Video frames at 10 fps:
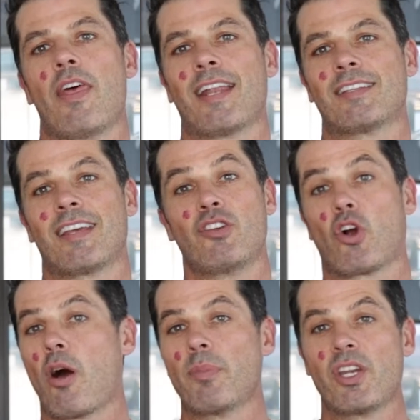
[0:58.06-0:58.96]
that your
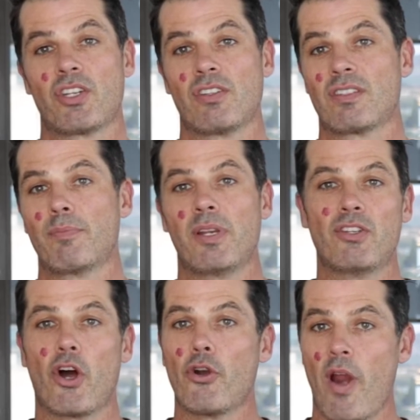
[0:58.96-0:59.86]
competition simply
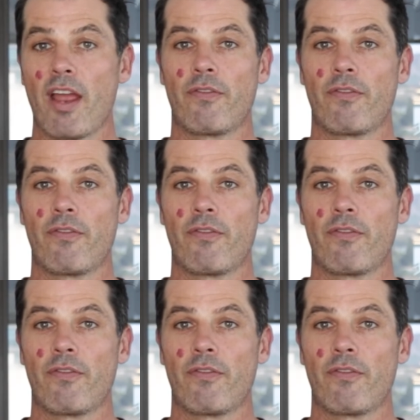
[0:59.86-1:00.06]
don't rank